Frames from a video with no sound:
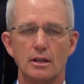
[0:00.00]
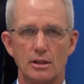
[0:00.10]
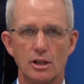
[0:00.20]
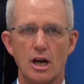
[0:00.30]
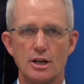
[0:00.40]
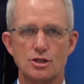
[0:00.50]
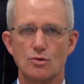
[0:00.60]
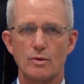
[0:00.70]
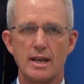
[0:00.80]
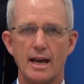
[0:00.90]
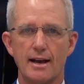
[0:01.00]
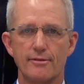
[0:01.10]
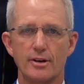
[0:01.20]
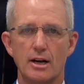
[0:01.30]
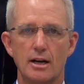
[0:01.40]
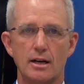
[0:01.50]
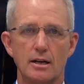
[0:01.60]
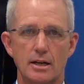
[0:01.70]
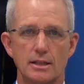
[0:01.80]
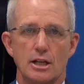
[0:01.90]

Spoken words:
Lunch. We have a